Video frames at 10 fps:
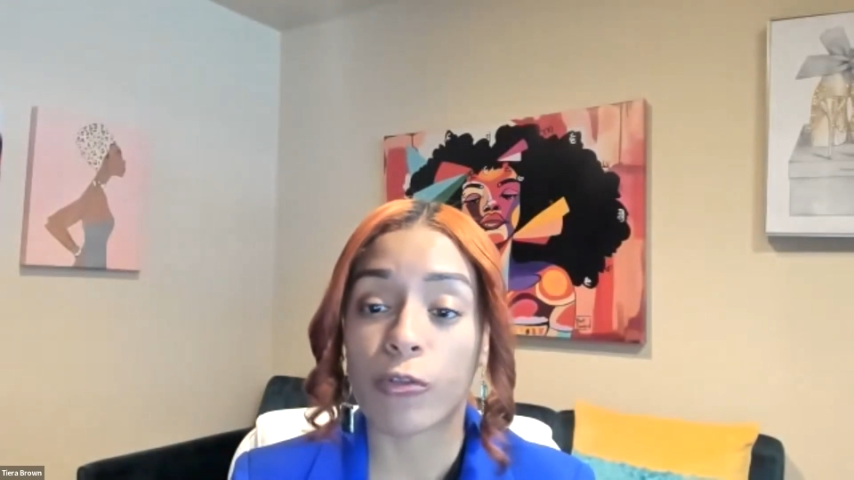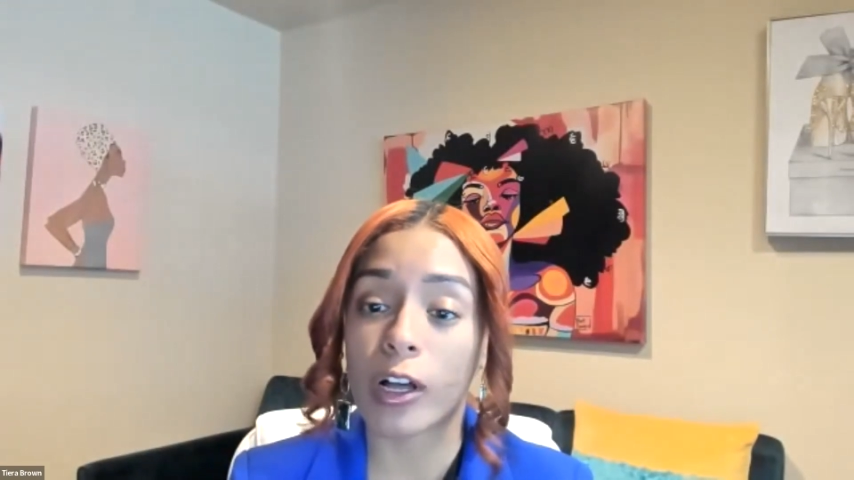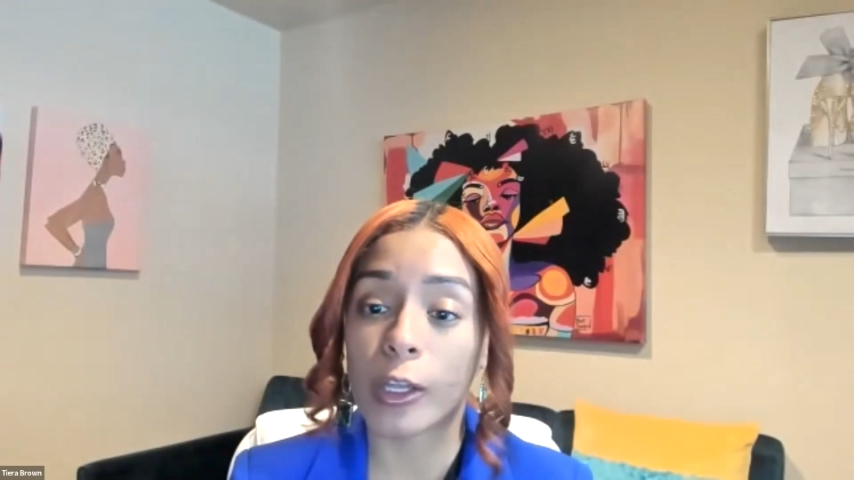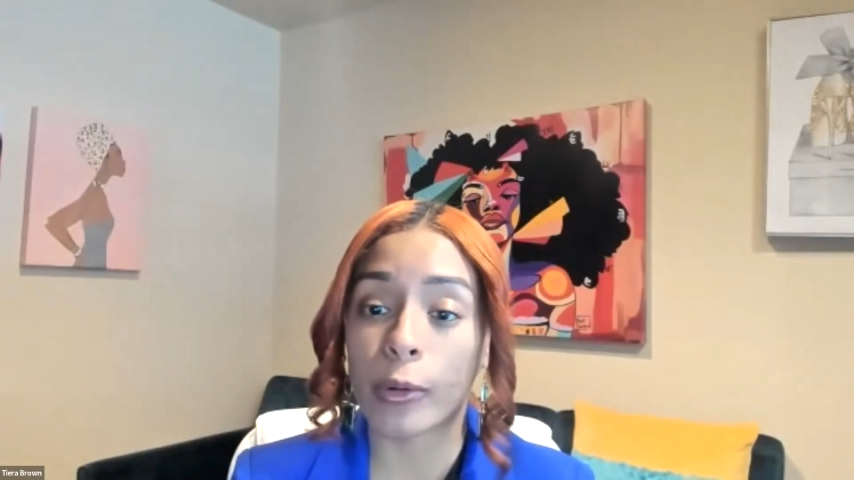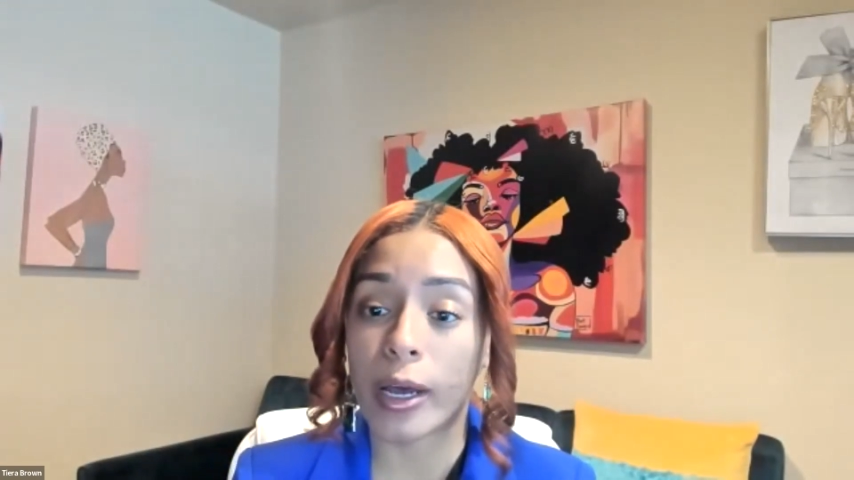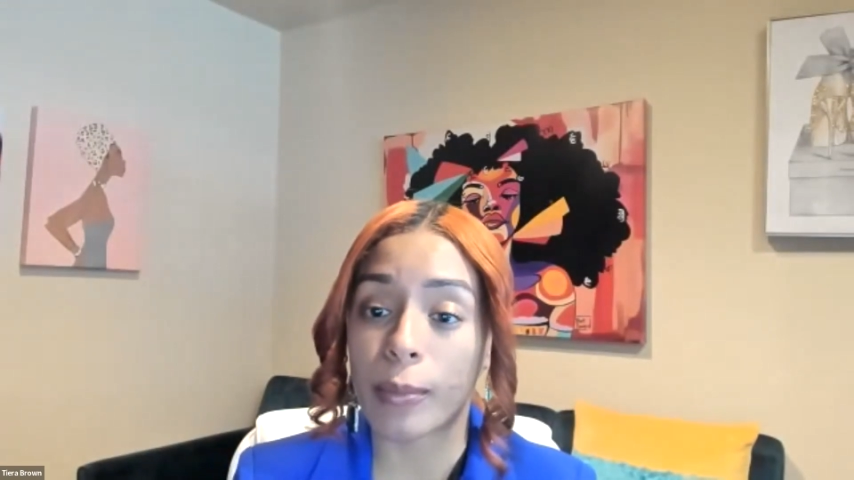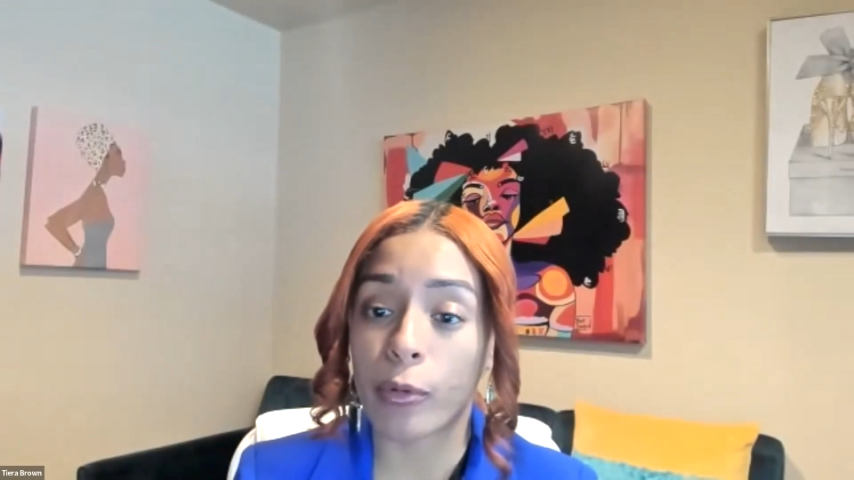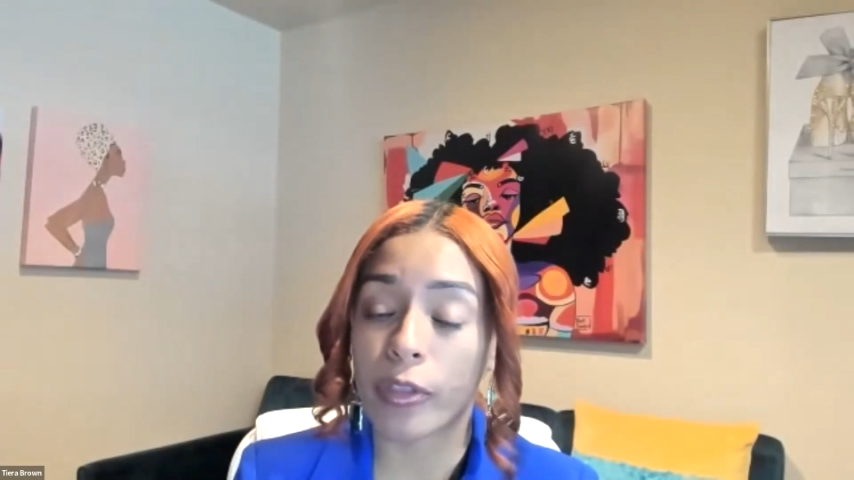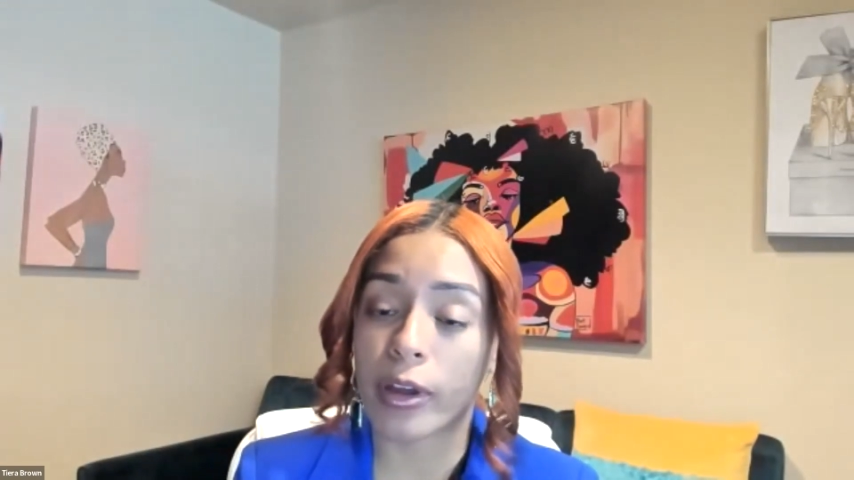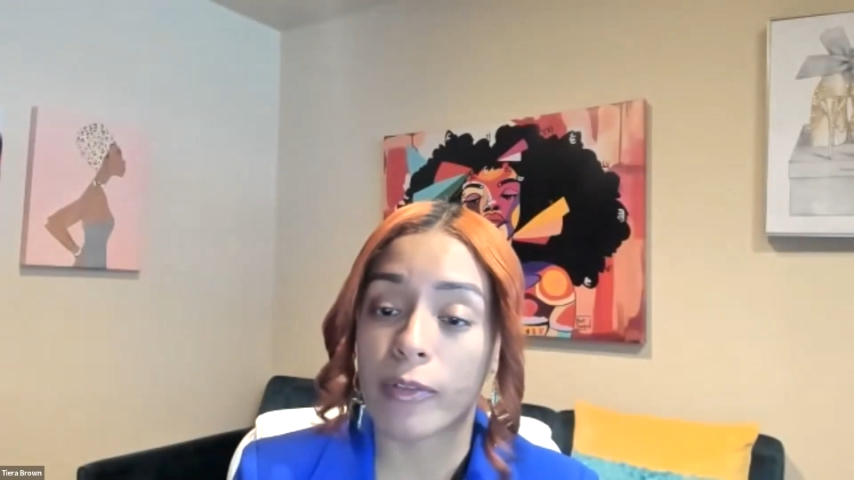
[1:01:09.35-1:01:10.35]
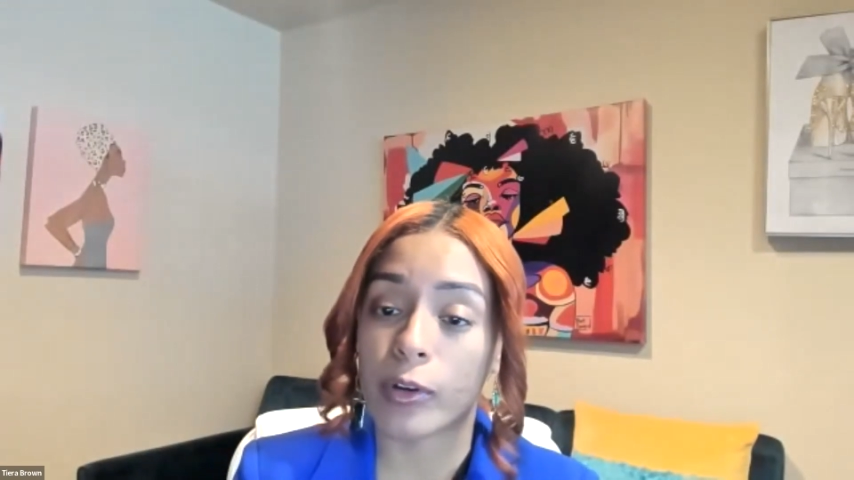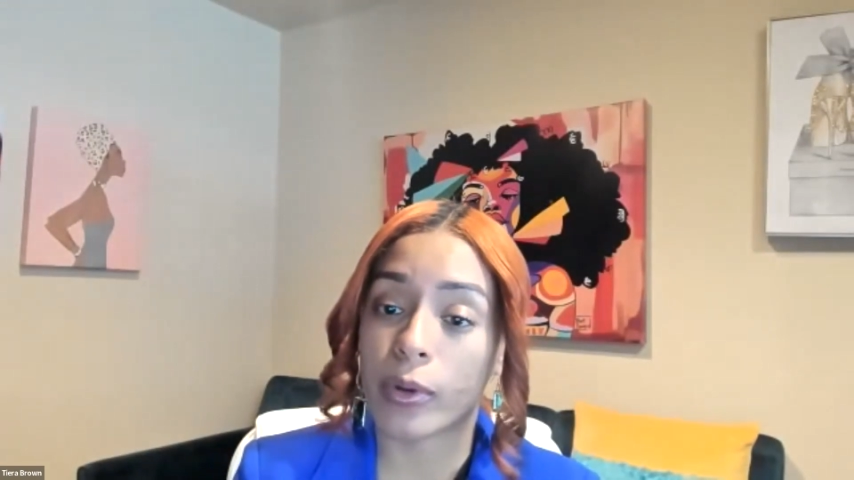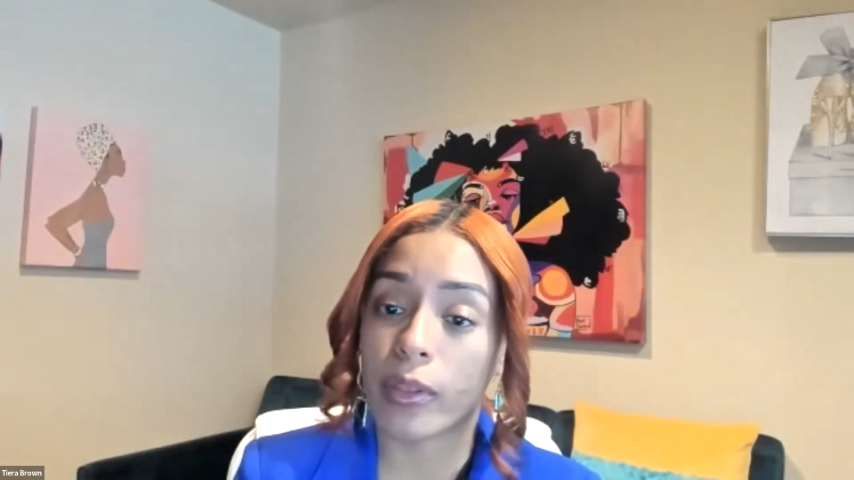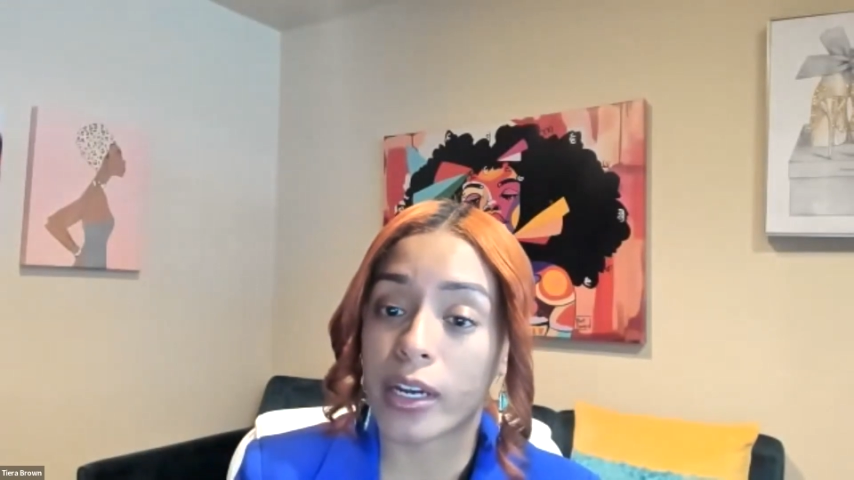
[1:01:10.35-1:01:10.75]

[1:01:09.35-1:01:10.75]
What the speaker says: follow up with everyone